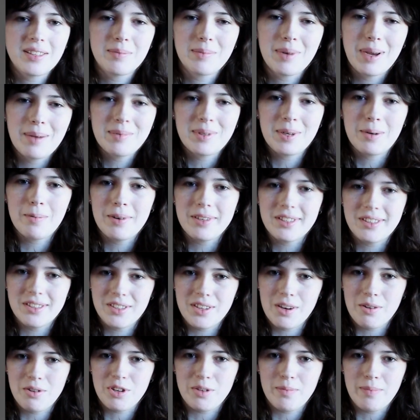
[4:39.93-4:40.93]
Sometimes it
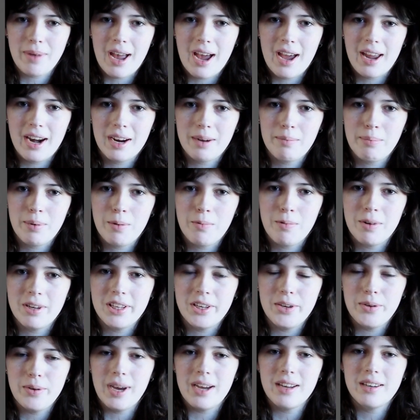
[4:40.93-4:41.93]
wasn't so dramatic but
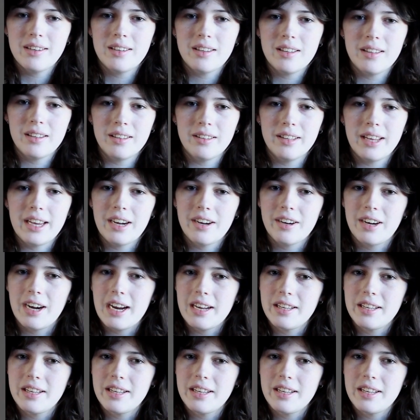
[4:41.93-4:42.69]
when you get to the later